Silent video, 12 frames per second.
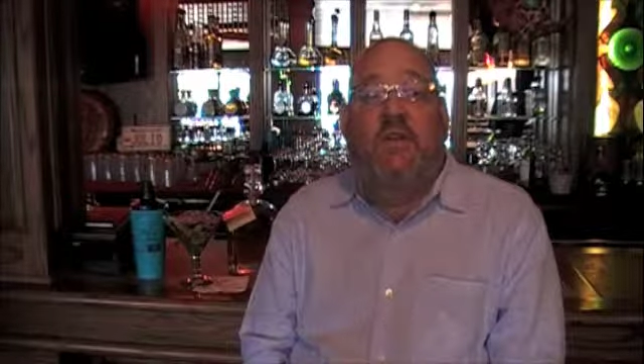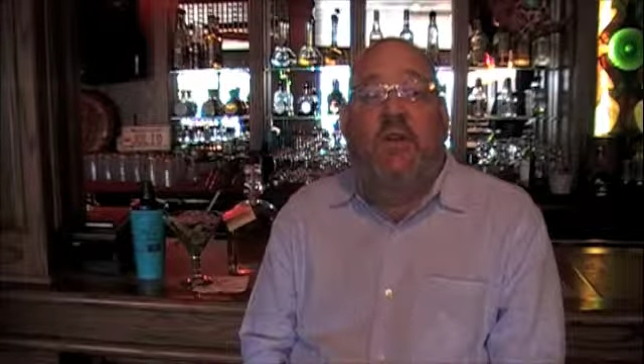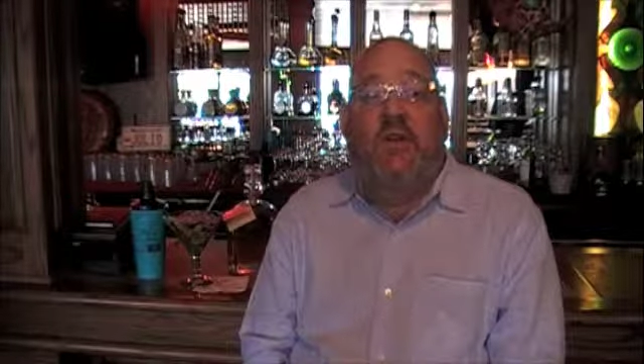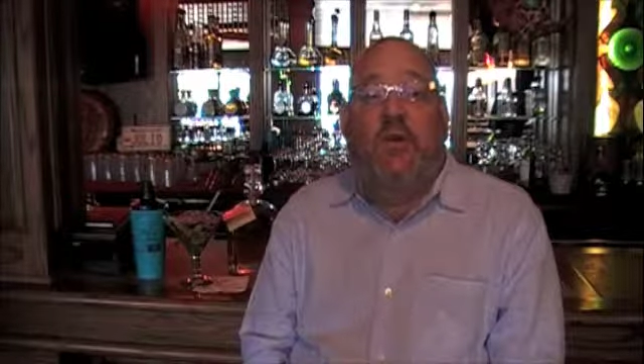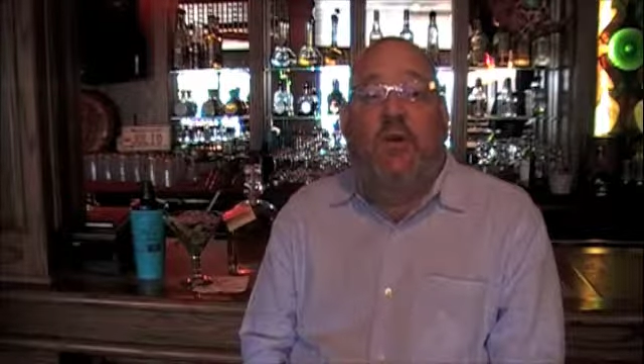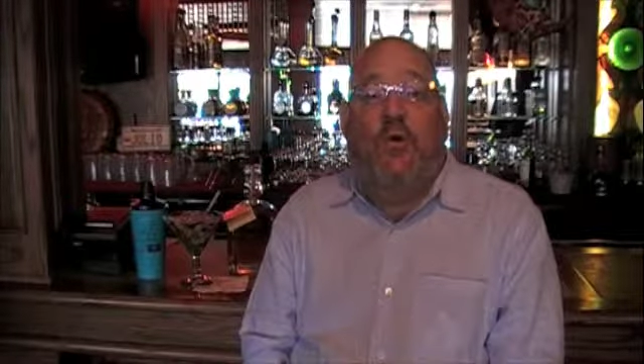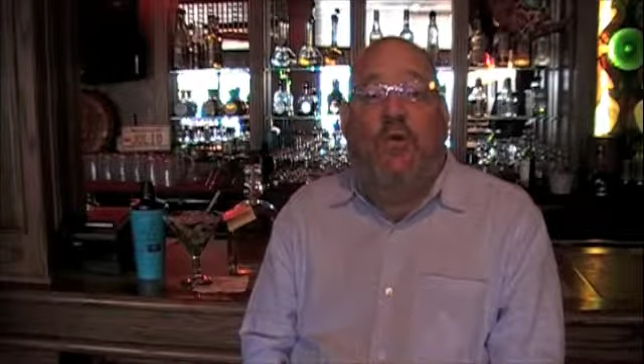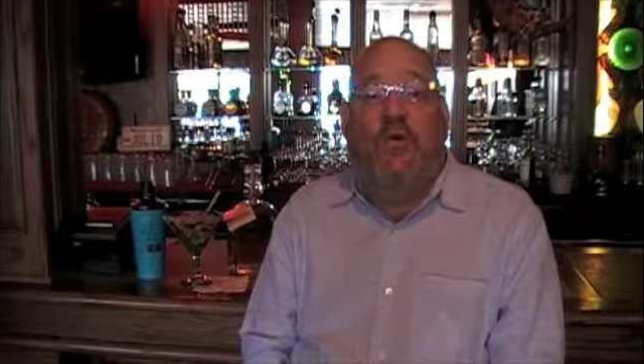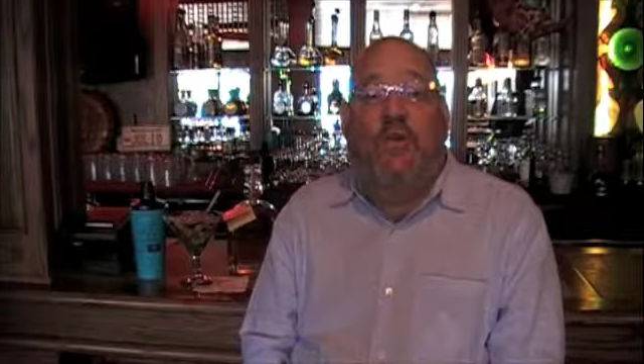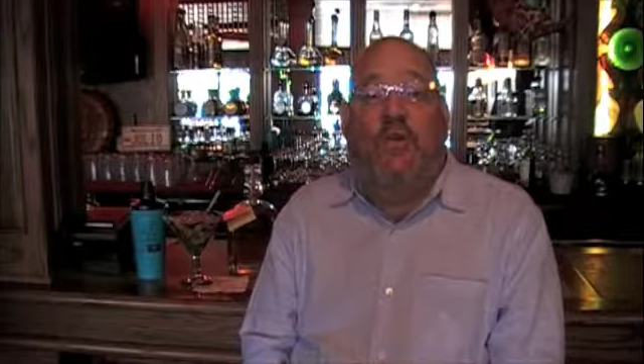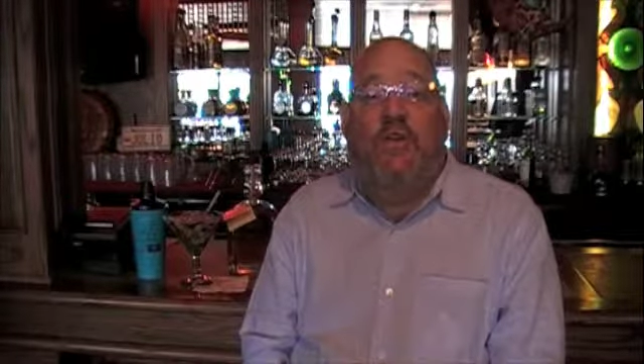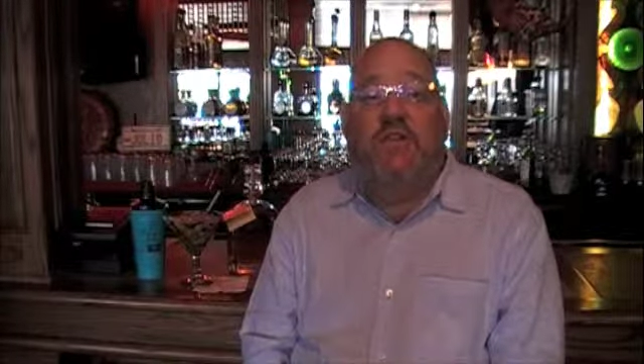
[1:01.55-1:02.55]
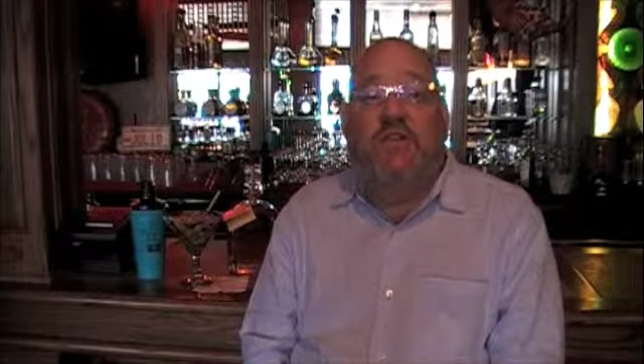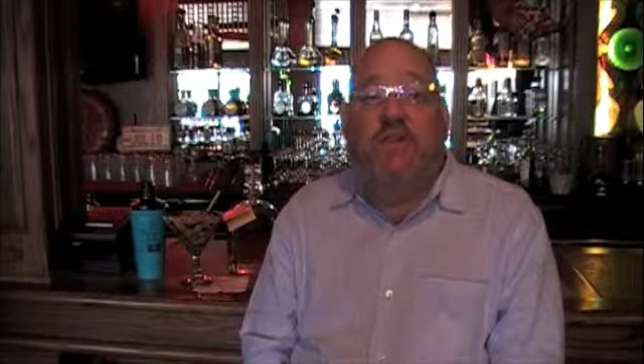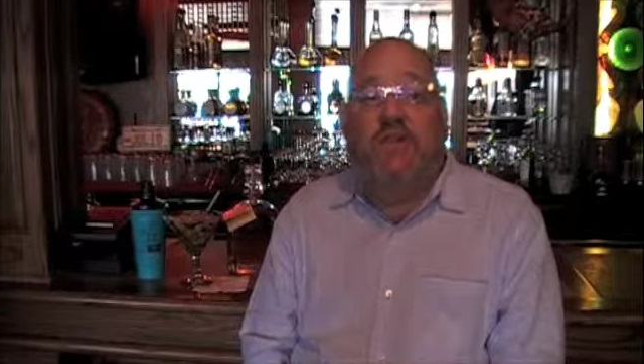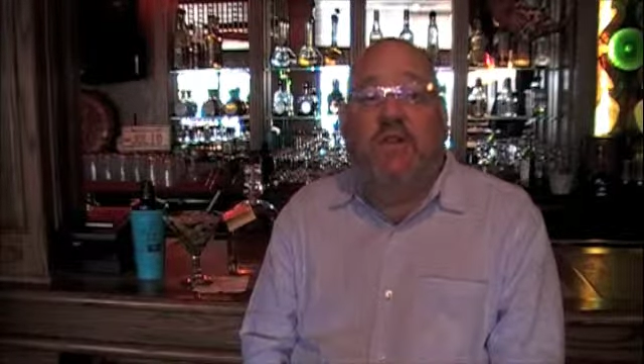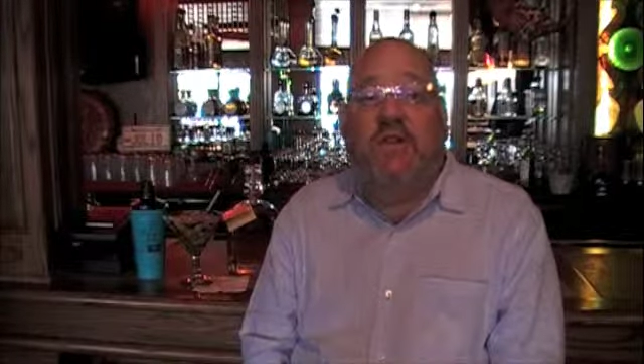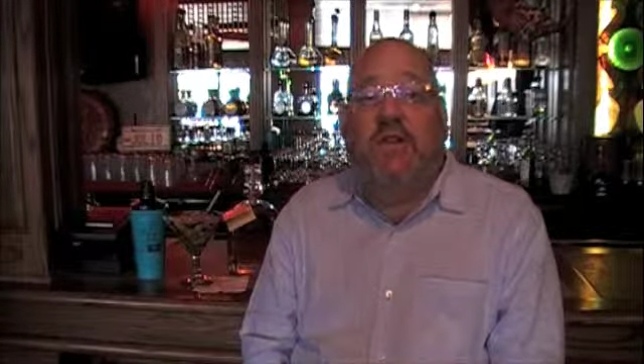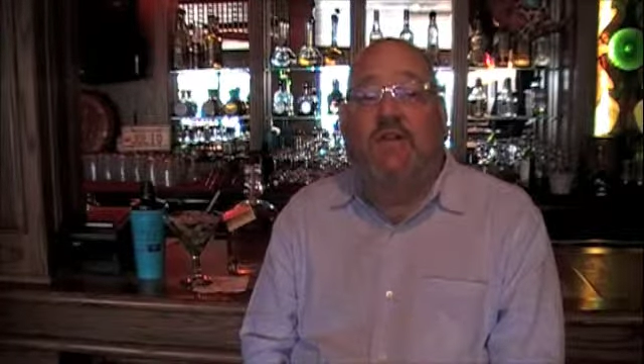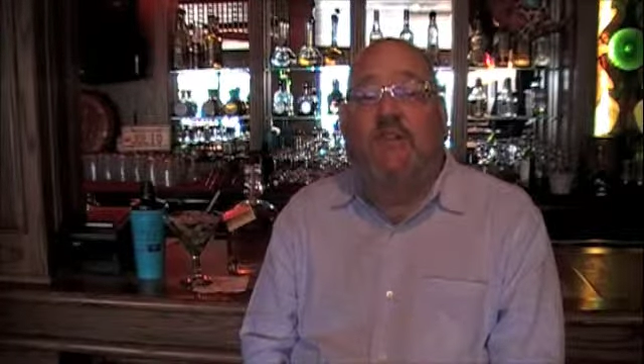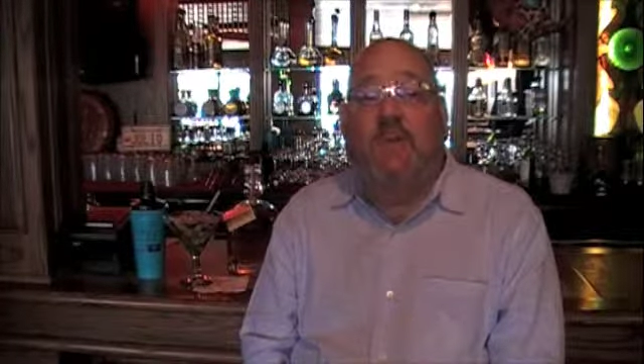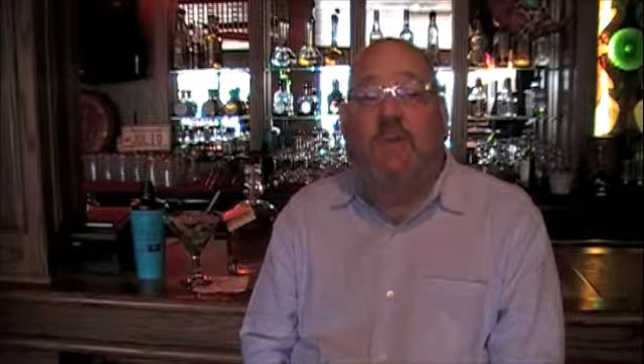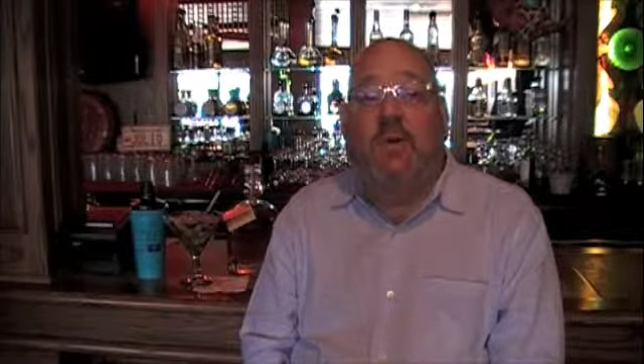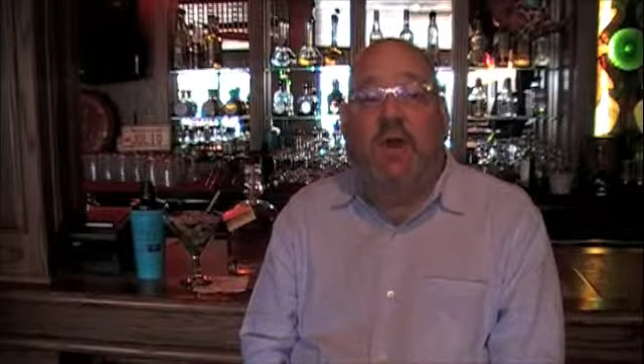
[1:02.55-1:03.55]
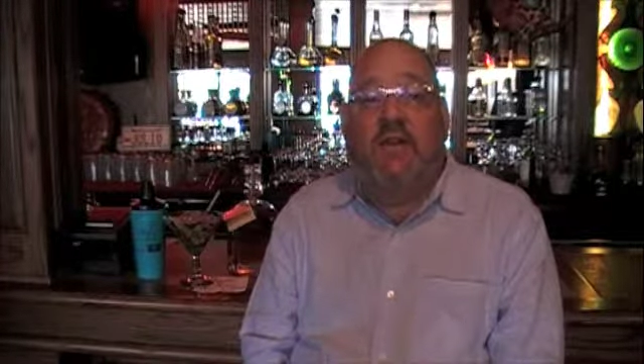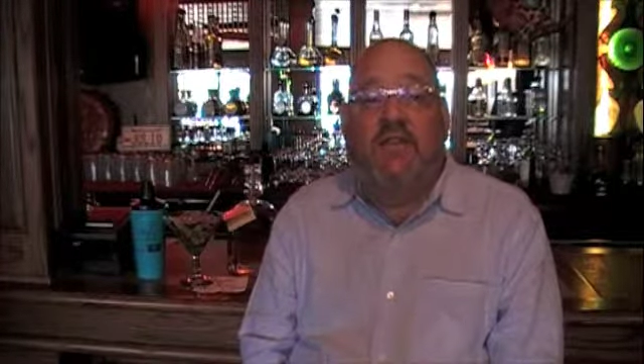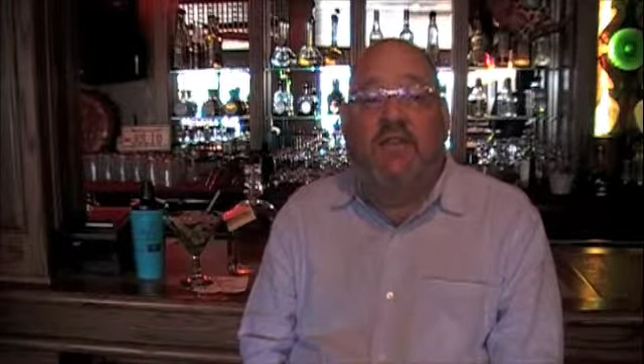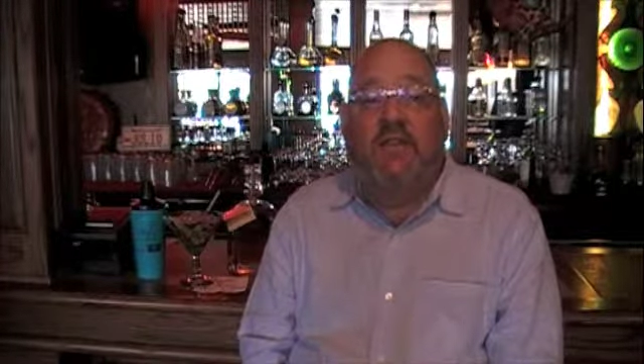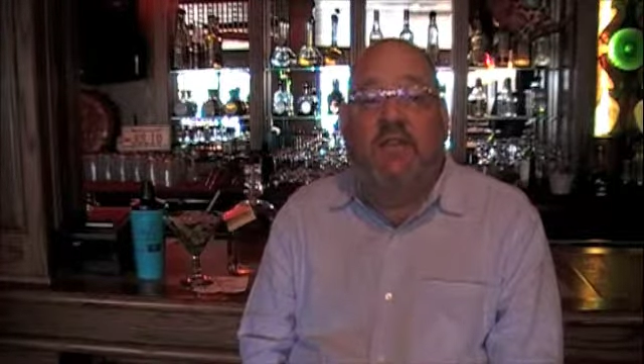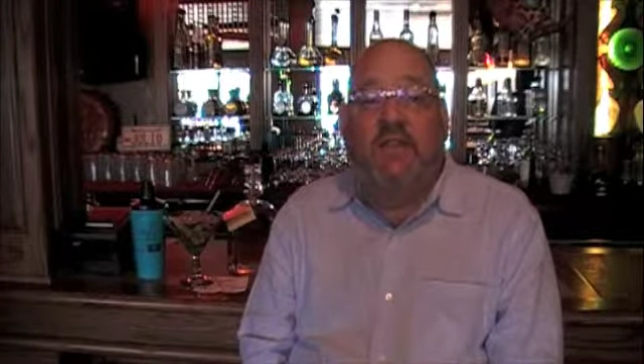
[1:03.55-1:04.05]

at our old location, we had 2 bottles of